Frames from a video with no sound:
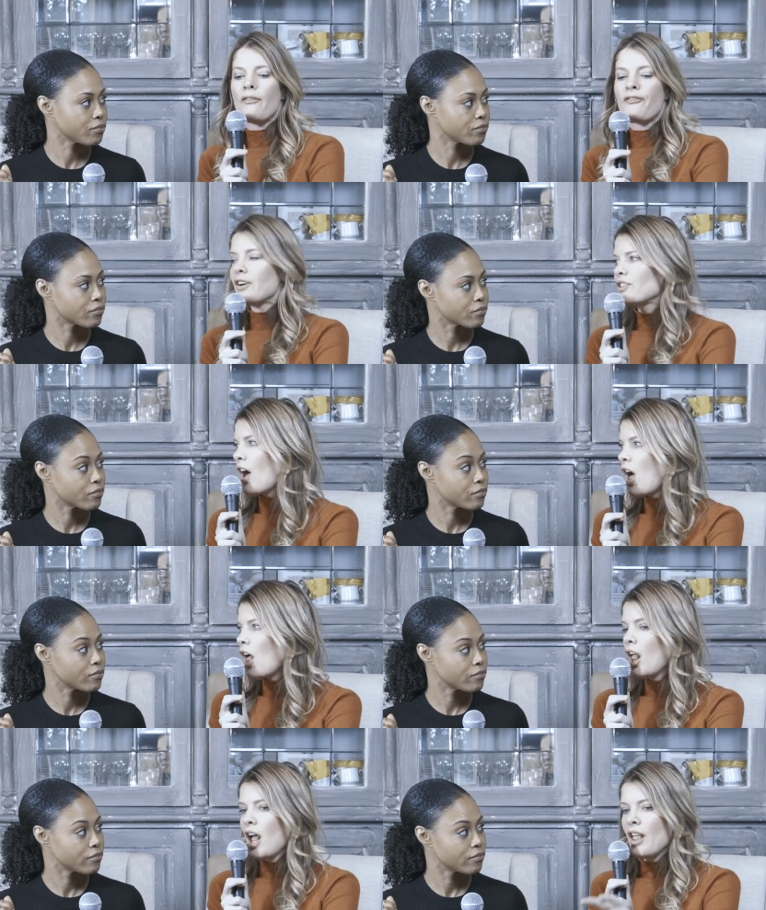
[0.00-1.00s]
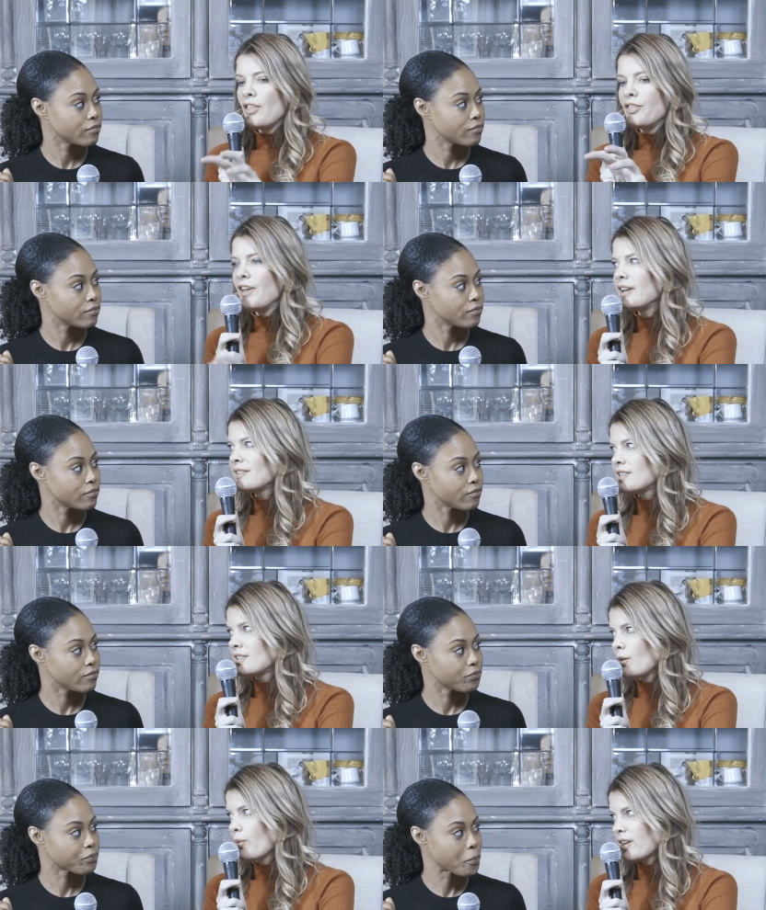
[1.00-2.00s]
Speaker 1: first of all,
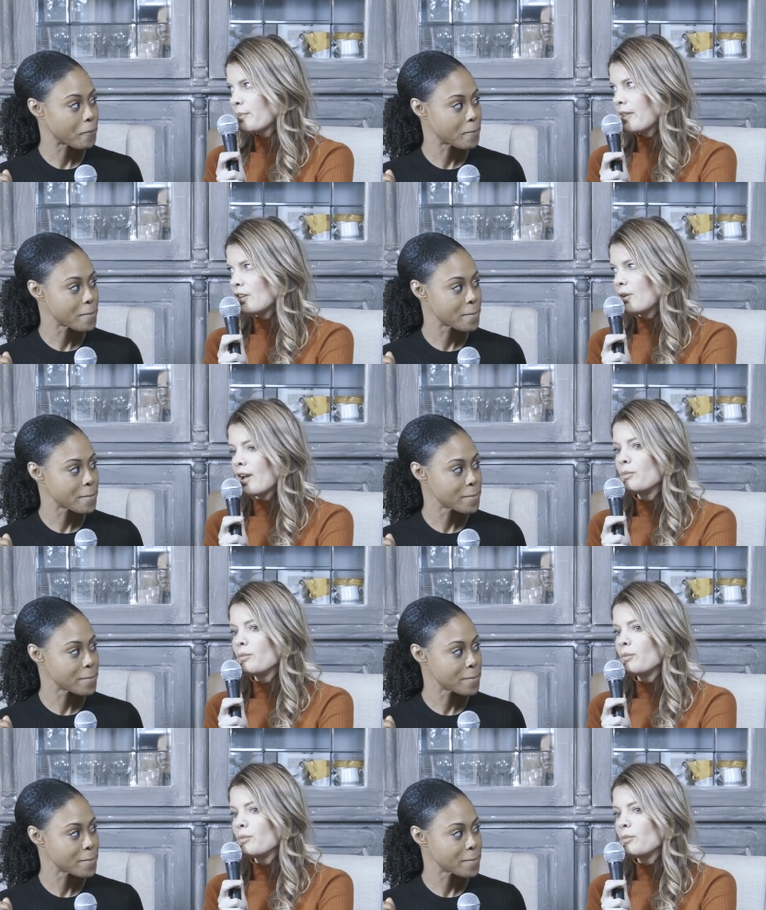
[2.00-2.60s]
this recipe that you